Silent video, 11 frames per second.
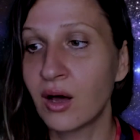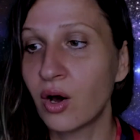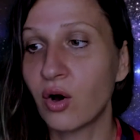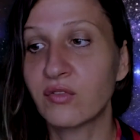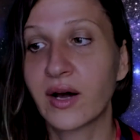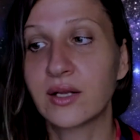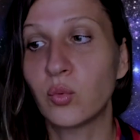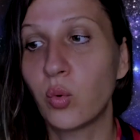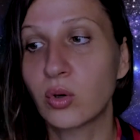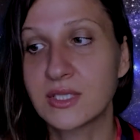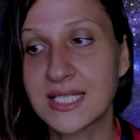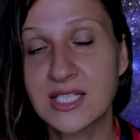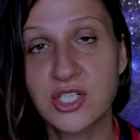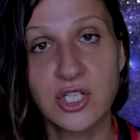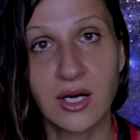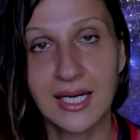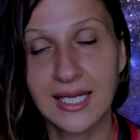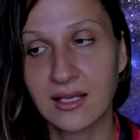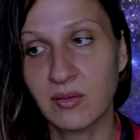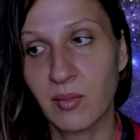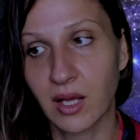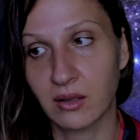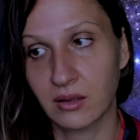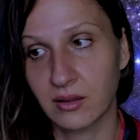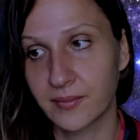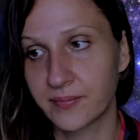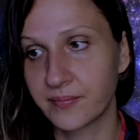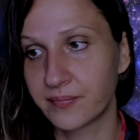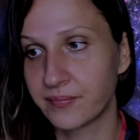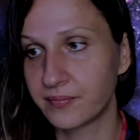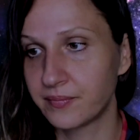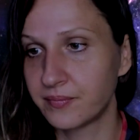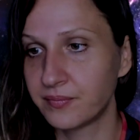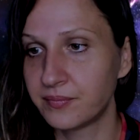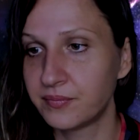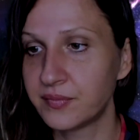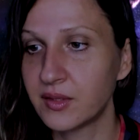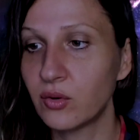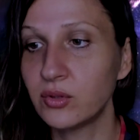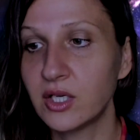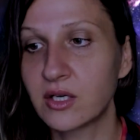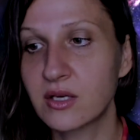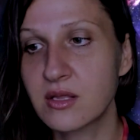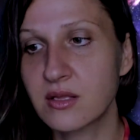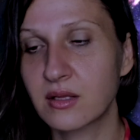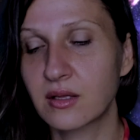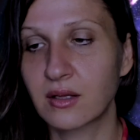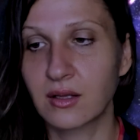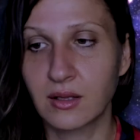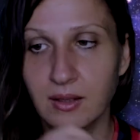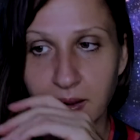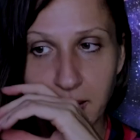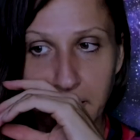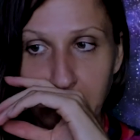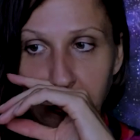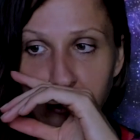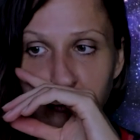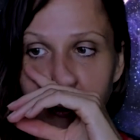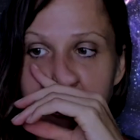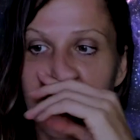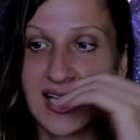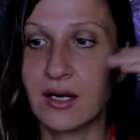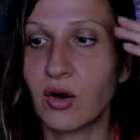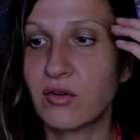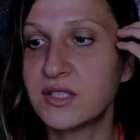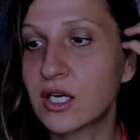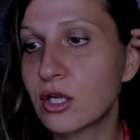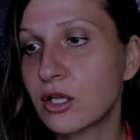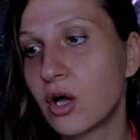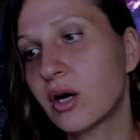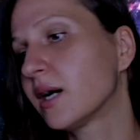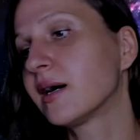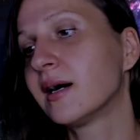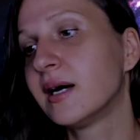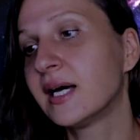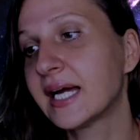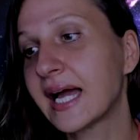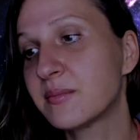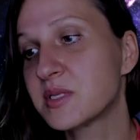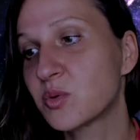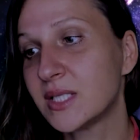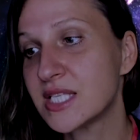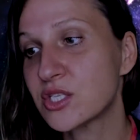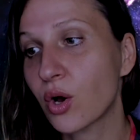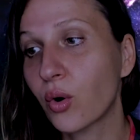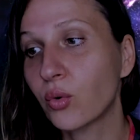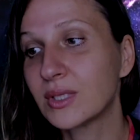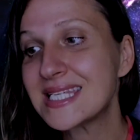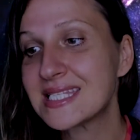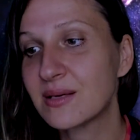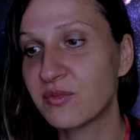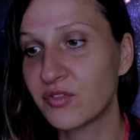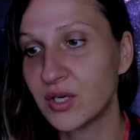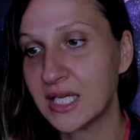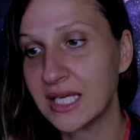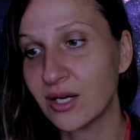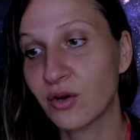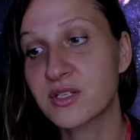of unwanted junk email. On Earth, every tick of the clock comes with its own symphony of